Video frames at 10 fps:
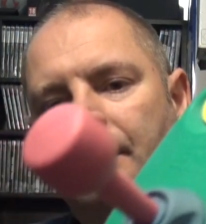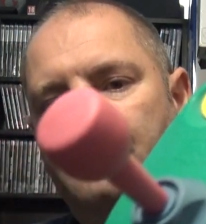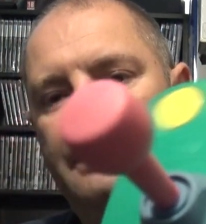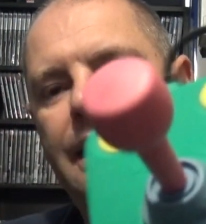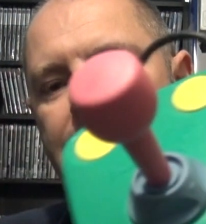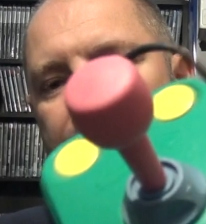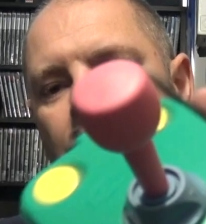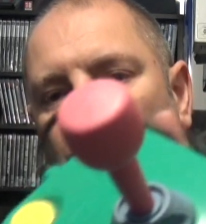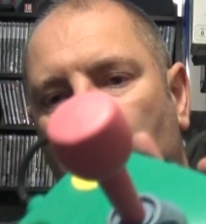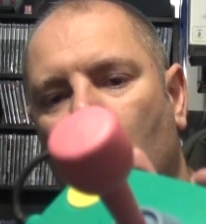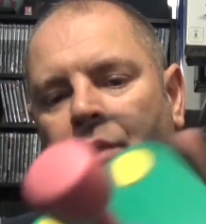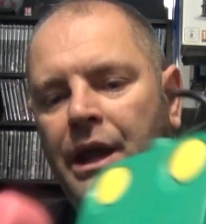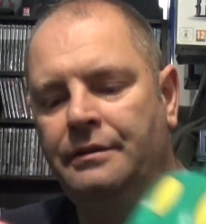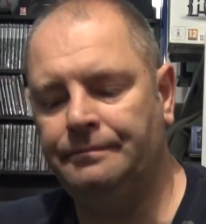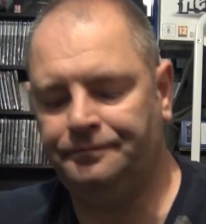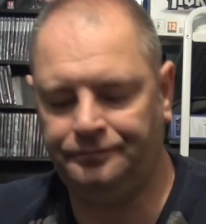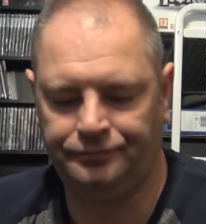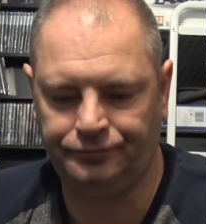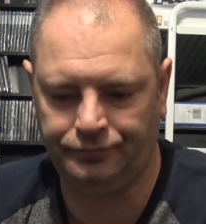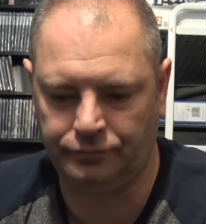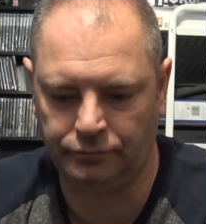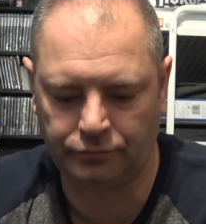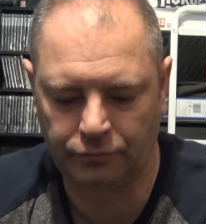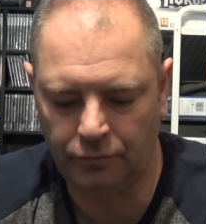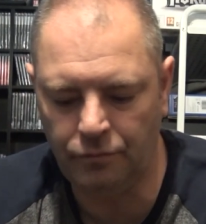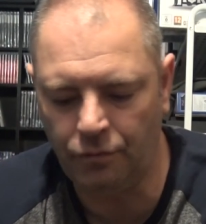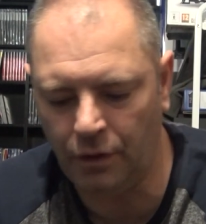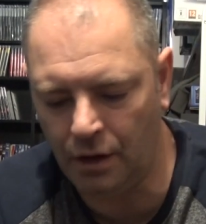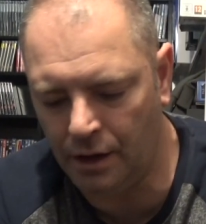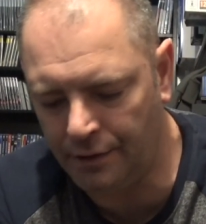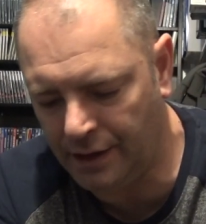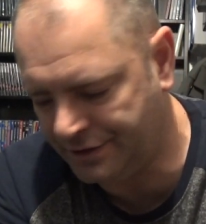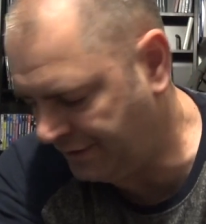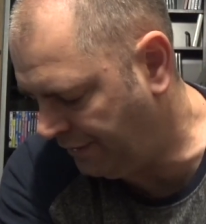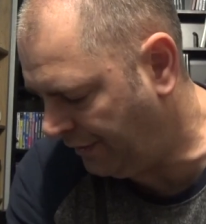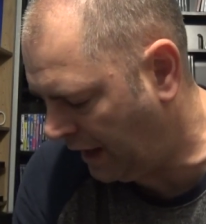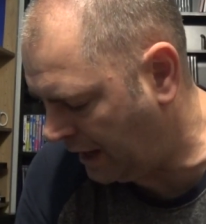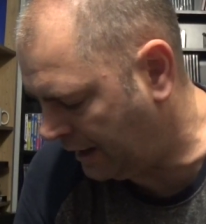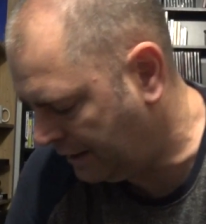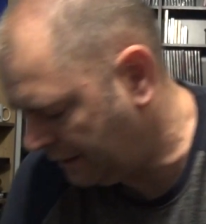Very neon looking. And that's that.